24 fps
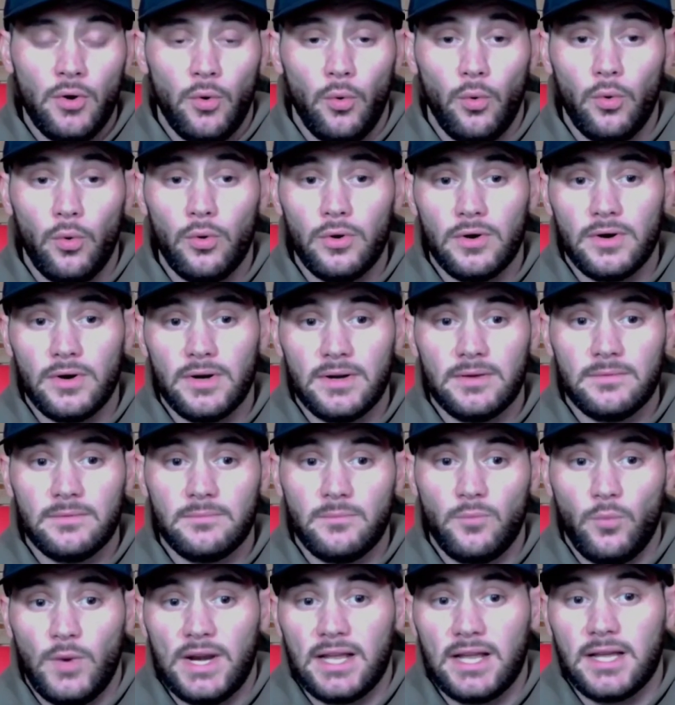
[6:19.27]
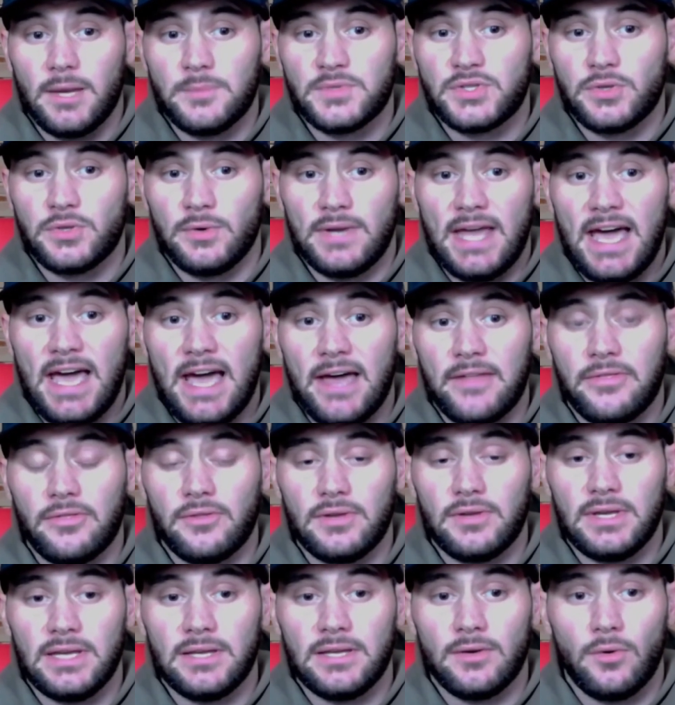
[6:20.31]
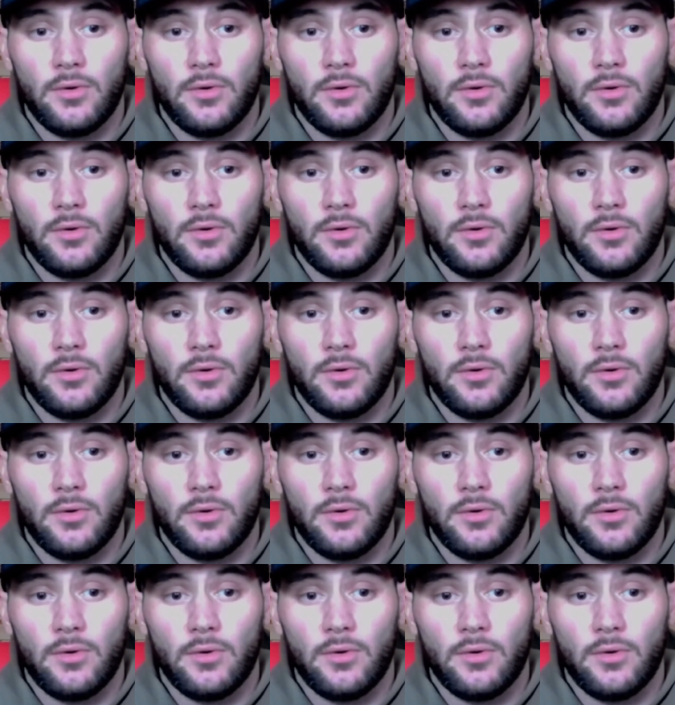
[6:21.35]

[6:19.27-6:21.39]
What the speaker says: or when it comes to an athlete